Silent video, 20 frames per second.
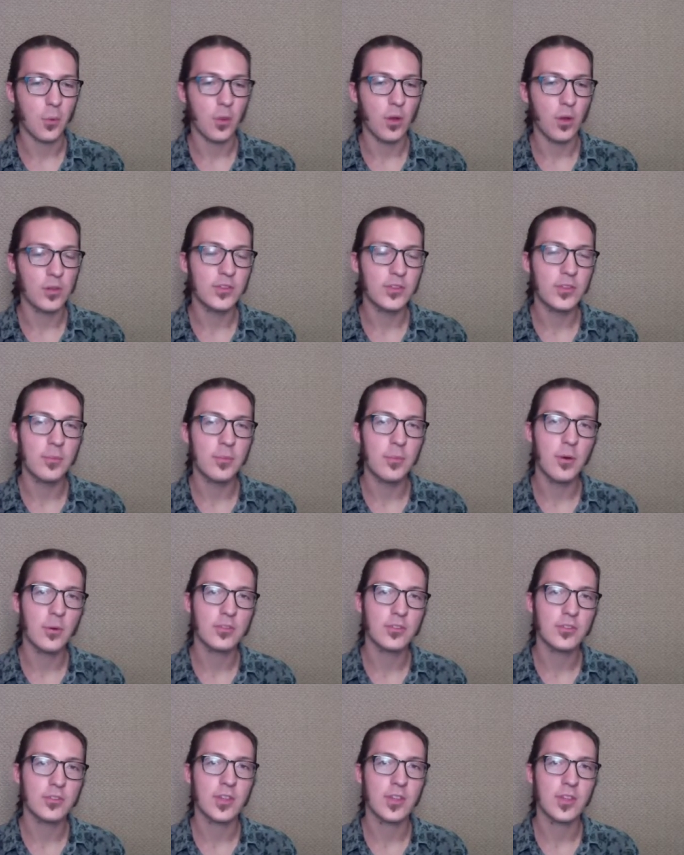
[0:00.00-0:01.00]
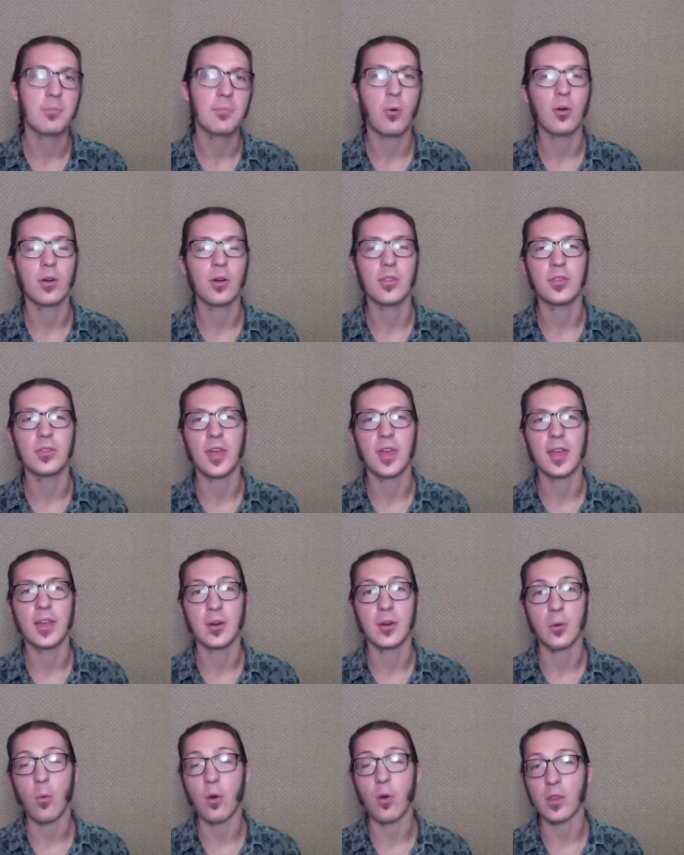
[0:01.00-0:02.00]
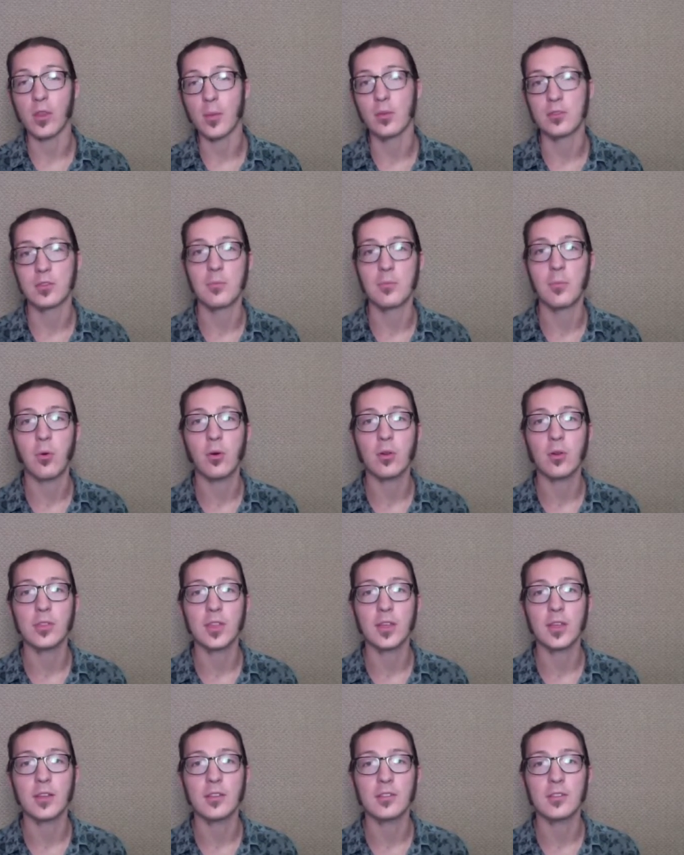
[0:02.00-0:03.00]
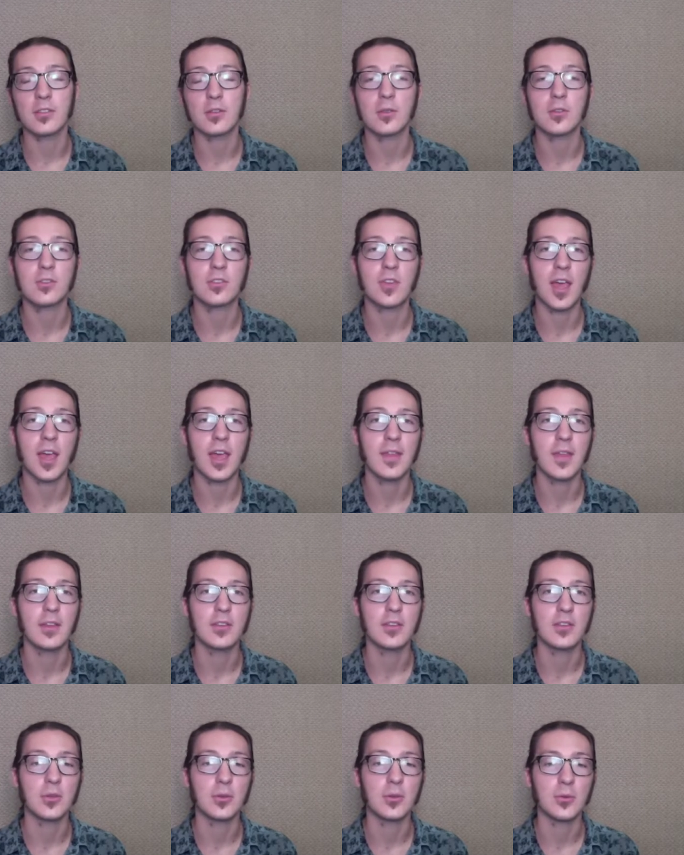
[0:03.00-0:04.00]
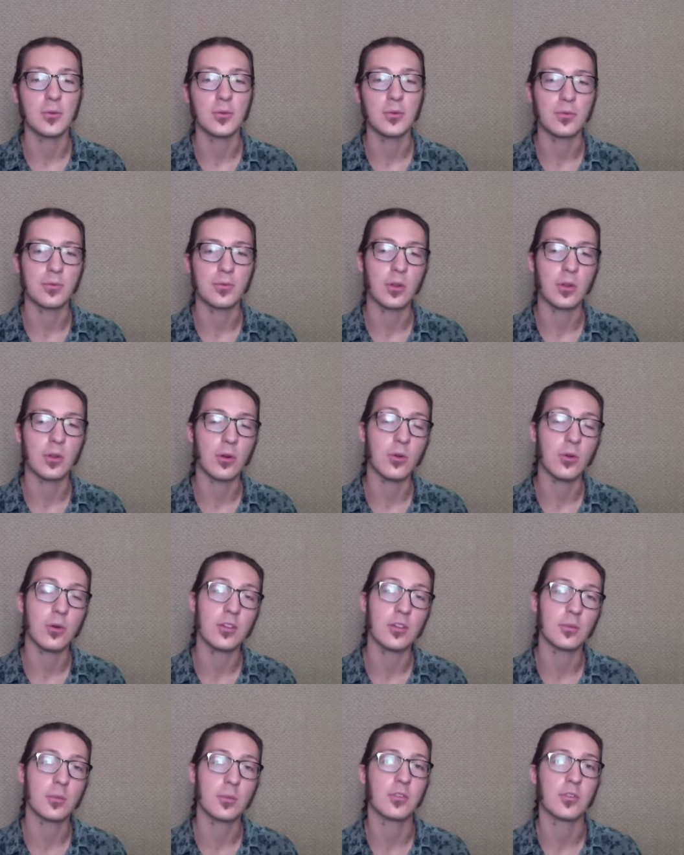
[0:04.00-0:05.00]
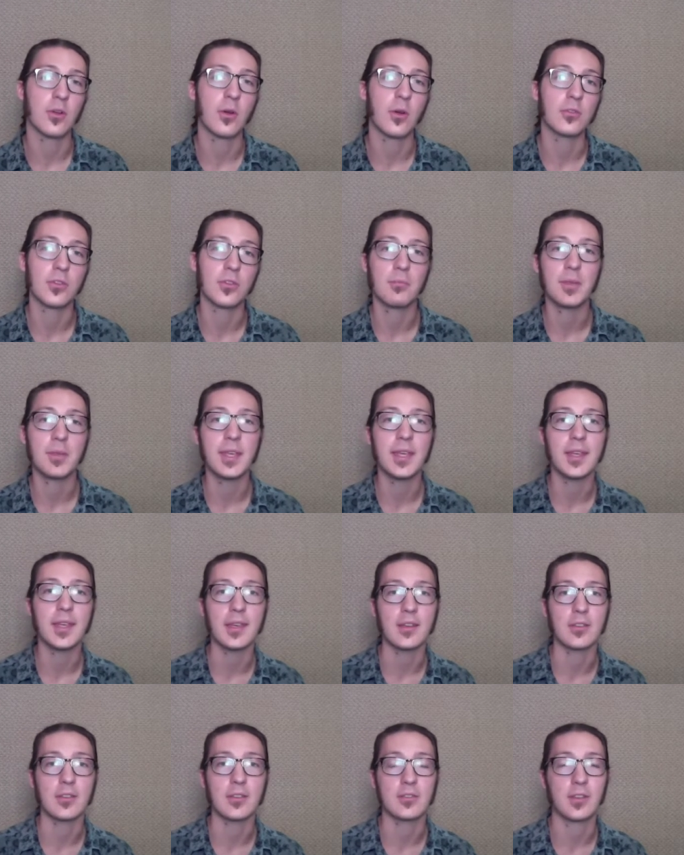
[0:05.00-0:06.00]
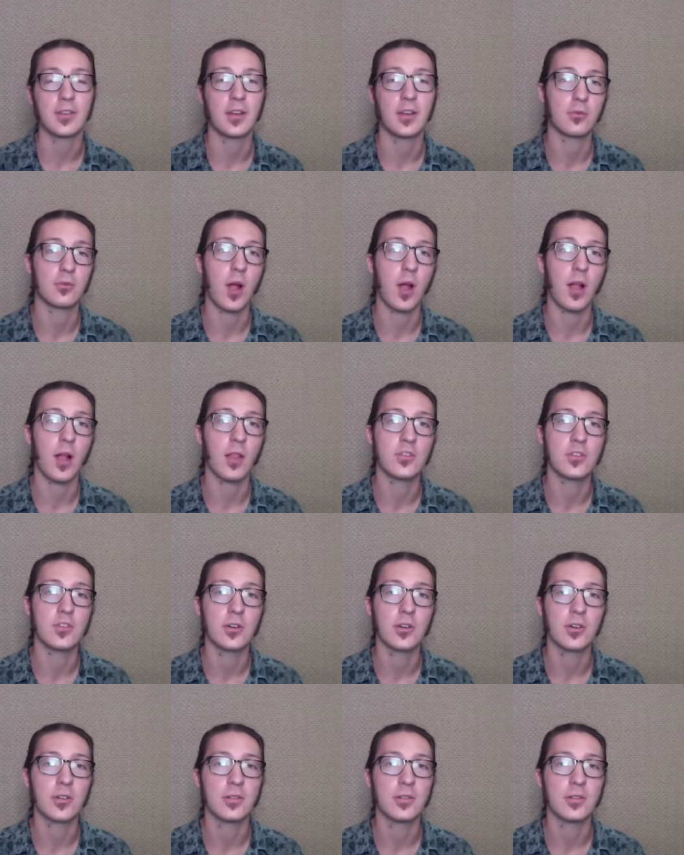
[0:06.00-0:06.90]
what the most important thing, or one of the most important things you'd say that you've learned as a result of being an astrologer?